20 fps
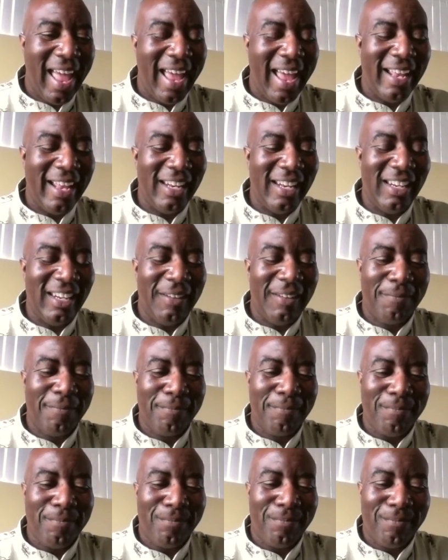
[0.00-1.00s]

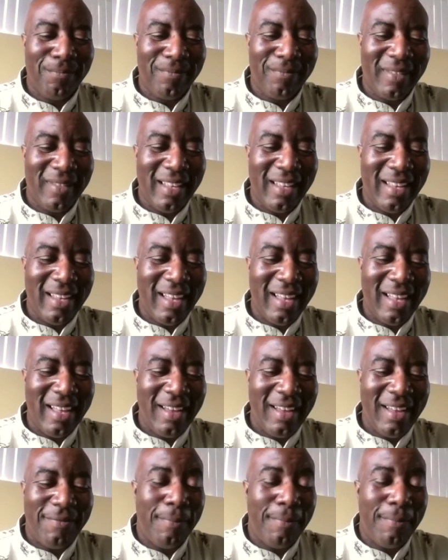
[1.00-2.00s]
And
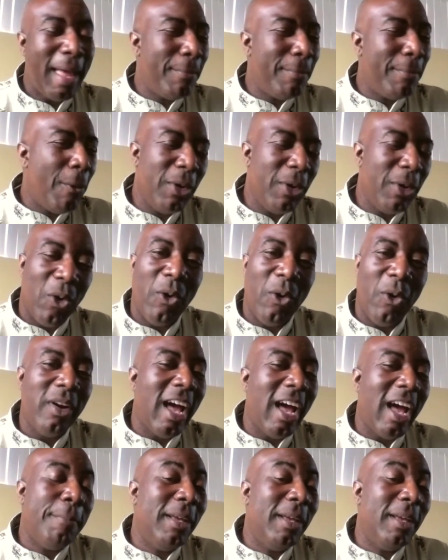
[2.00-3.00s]
from that moment
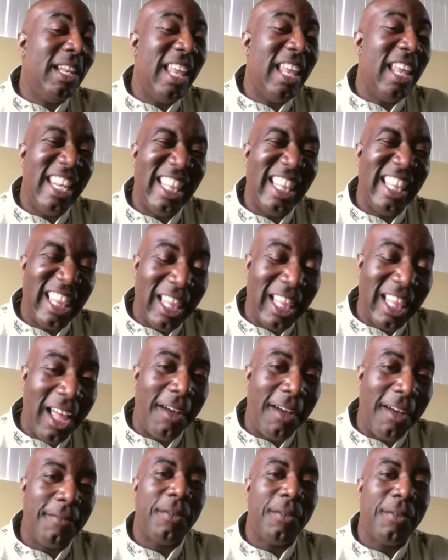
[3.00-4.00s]
on, I've been in
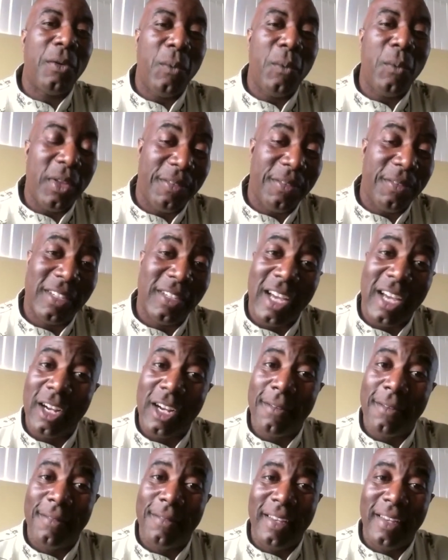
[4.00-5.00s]
love with
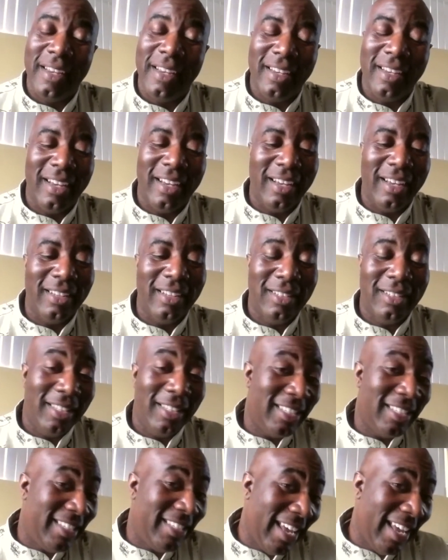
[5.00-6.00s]
photography
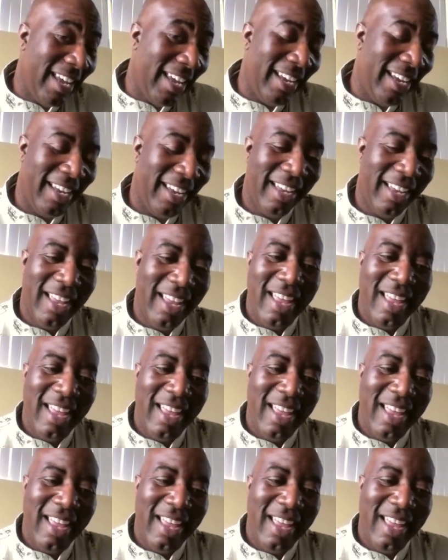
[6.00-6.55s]
to this day.